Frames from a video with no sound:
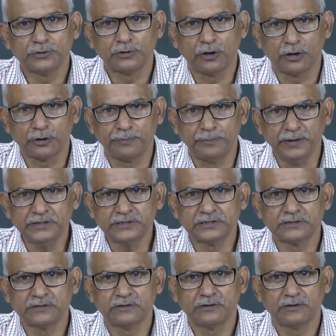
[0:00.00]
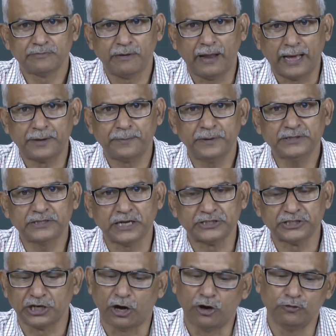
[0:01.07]
or bits, flag bits as
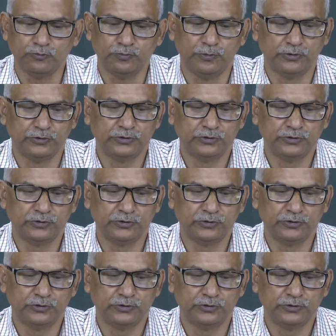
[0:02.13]
an output.